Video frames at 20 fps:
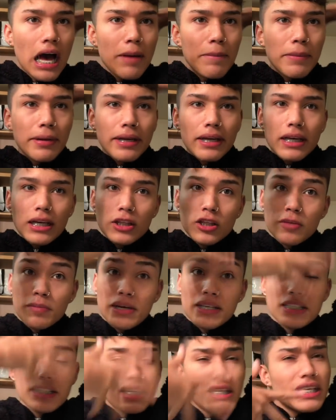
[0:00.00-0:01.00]
gonna do
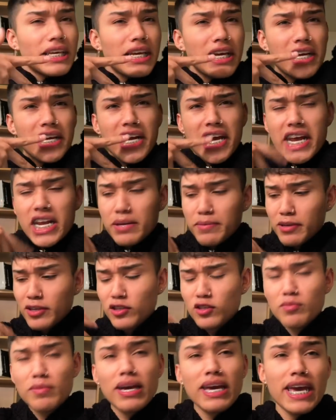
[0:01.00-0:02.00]
my skincare and I'm
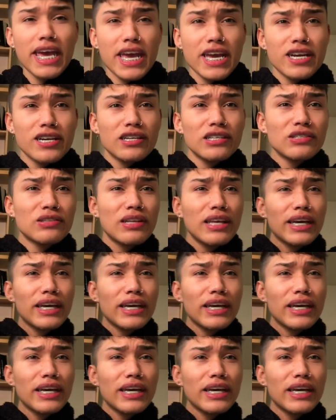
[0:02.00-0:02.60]
gonna do my hair. So